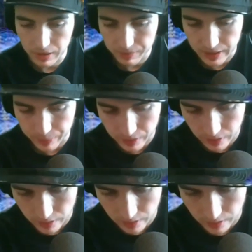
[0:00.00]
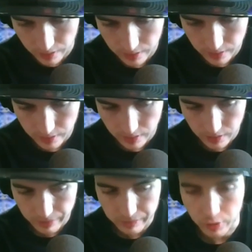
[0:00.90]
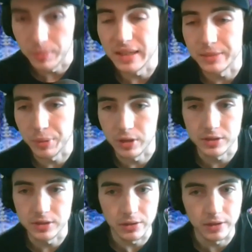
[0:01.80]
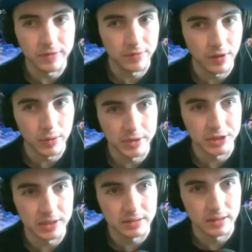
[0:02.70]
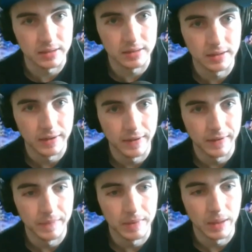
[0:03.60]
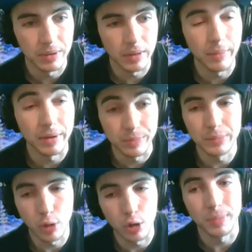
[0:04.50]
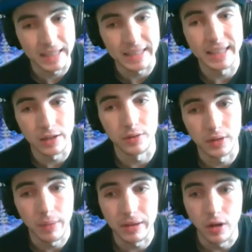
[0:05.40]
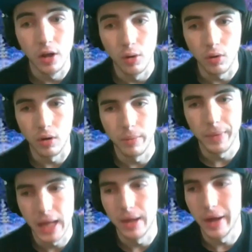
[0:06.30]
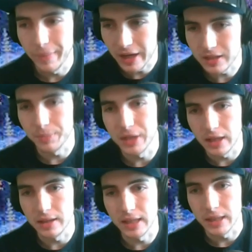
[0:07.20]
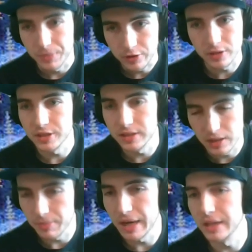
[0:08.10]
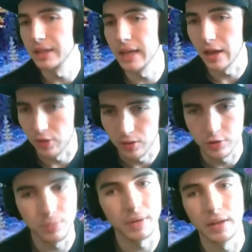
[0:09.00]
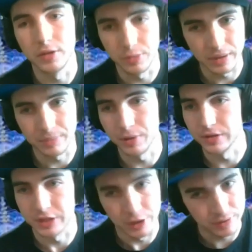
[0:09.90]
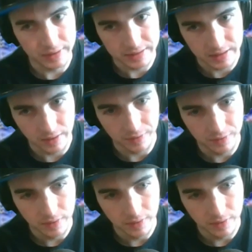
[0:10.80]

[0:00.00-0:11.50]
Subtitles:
people are being persecuted for following Jesus, and people are being killed. I mean, America, like Christians in America, yeah, they're being persecuted and stuff.